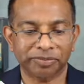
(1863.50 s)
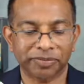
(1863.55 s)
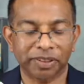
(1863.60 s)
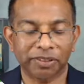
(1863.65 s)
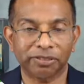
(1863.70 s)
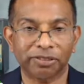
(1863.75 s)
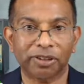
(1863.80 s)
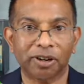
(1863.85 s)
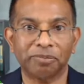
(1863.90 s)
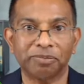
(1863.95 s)

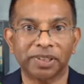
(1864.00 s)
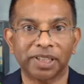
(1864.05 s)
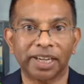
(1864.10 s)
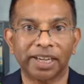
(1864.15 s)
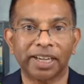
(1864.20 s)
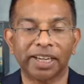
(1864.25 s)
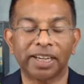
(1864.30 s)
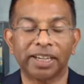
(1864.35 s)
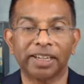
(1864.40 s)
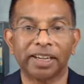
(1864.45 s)
from
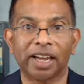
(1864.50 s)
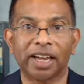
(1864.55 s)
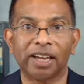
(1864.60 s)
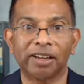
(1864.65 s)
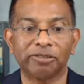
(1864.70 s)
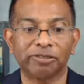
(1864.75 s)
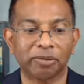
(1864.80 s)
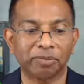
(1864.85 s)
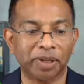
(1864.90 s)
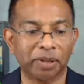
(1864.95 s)
their
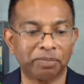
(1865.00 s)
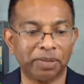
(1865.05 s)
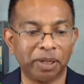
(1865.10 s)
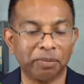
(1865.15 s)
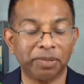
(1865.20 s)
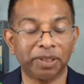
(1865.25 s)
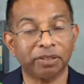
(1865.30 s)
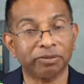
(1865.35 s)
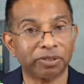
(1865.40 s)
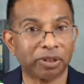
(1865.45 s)

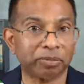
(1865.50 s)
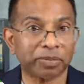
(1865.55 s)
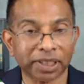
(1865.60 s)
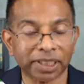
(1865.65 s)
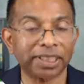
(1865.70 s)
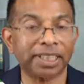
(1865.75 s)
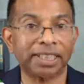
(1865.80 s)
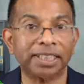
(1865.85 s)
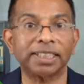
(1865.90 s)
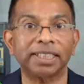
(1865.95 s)
people, from
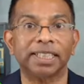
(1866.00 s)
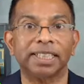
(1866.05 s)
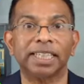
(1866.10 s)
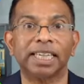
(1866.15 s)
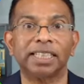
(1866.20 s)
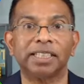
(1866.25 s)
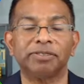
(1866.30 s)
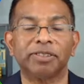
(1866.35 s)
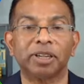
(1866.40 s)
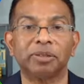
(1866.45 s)
in a learning
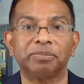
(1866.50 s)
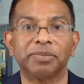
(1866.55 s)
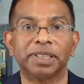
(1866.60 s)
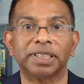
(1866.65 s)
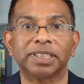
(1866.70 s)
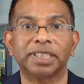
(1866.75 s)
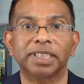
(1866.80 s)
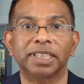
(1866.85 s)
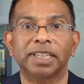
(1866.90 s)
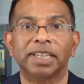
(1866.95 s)
and
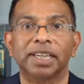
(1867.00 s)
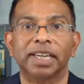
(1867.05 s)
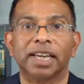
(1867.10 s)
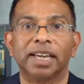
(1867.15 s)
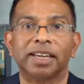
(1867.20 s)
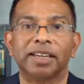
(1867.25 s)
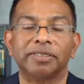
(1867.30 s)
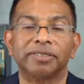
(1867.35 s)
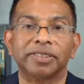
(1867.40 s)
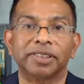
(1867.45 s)
development
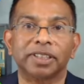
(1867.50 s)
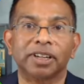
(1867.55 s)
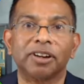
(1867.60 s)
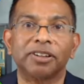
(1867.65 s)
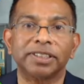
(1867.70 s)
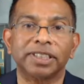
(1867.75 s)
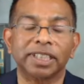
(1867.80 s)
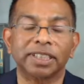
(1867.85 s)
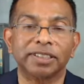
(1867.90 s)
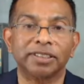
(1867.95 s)

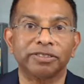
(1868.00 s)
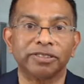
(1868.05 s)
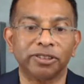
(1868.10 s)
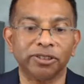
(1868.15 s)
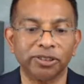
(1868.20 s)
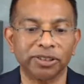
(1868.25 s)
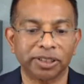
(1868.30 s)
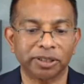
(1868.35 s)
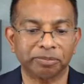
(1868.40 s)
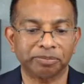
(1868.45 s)
context, of
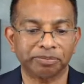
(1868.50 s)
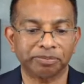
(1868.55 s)
course?